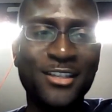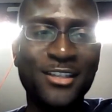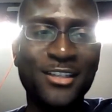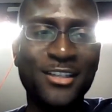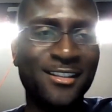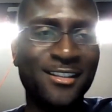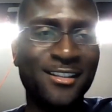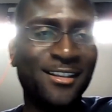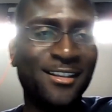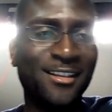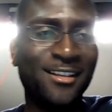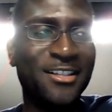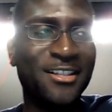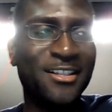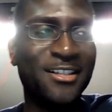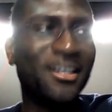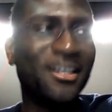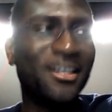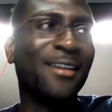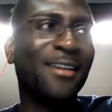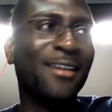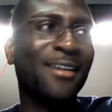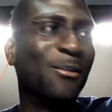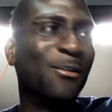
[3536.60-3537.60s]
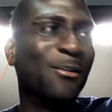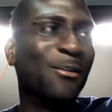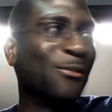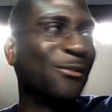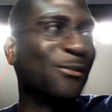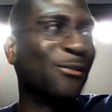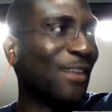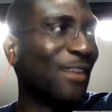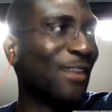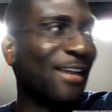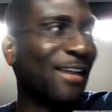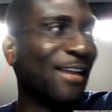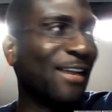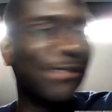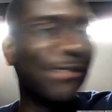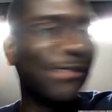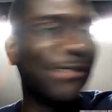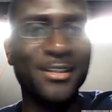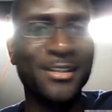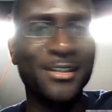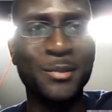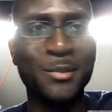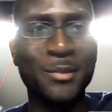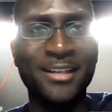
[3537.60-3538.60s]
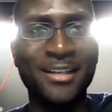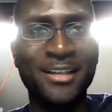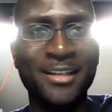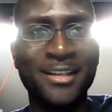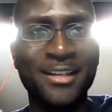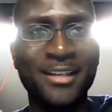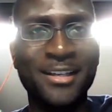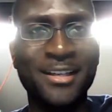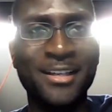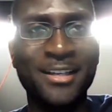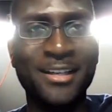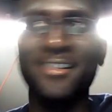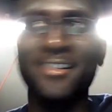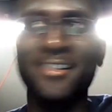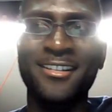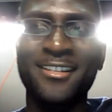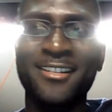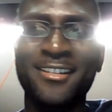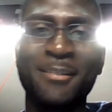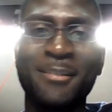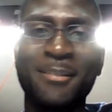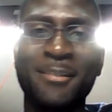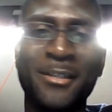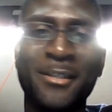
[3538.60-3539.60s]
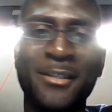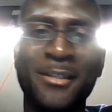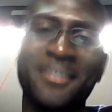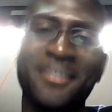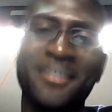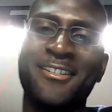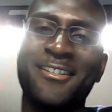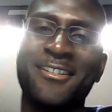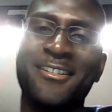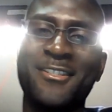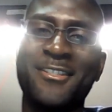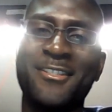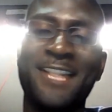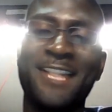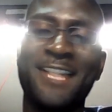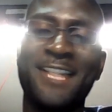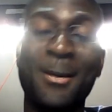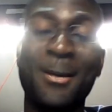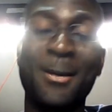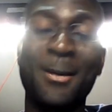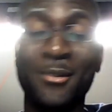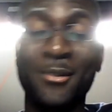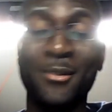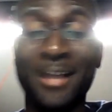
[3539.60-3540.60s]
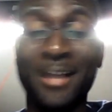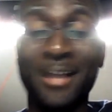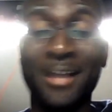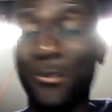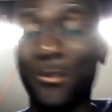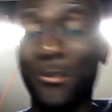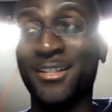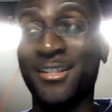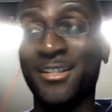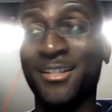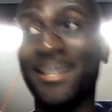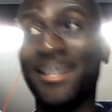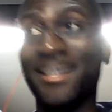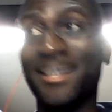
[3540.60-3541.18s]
to the cliche of like everything's bigger in America because that was the